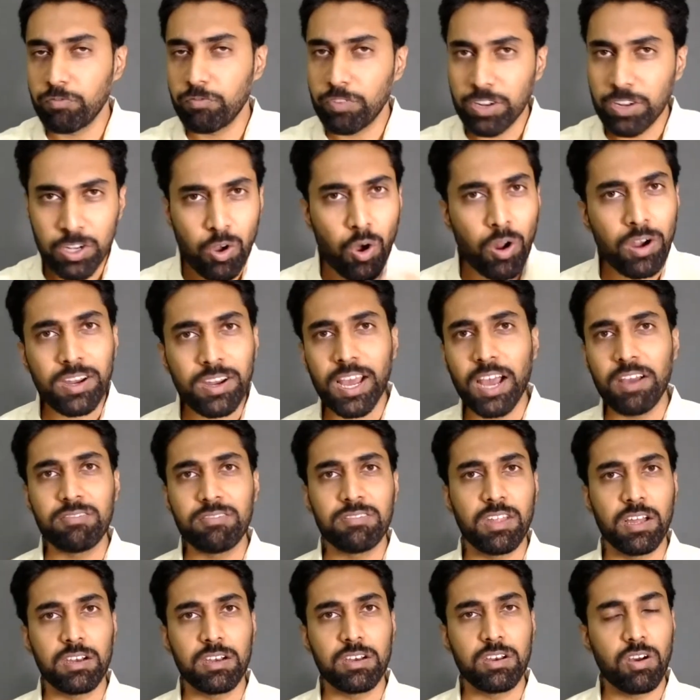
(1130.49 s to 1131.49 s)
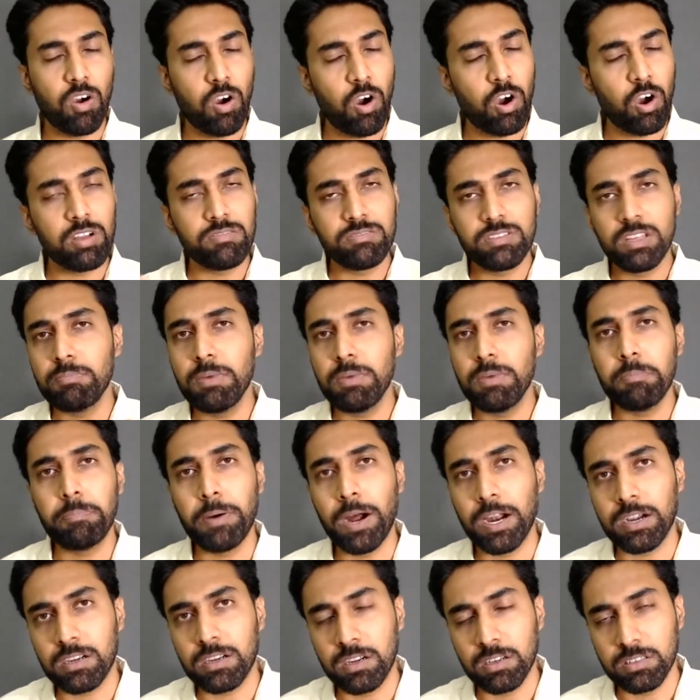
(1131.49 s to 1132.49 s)
we don't have that. All of them are
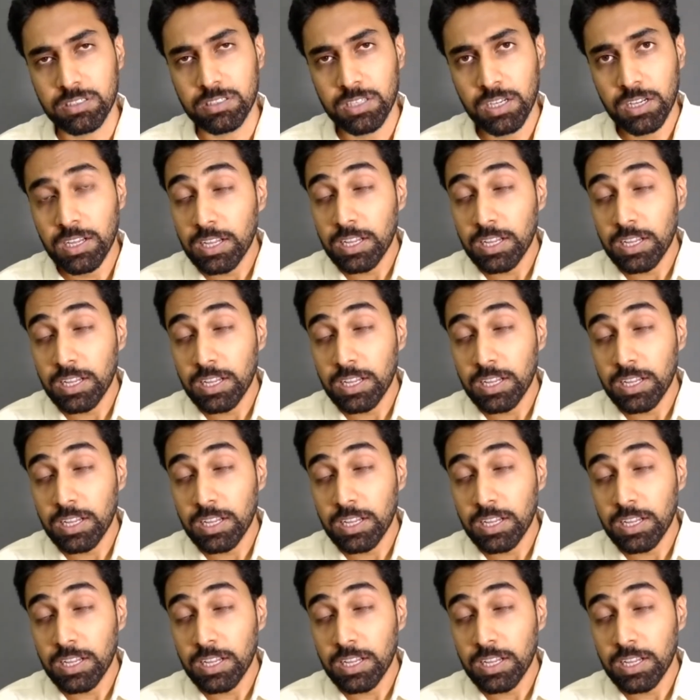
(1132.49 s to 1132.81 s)
partners.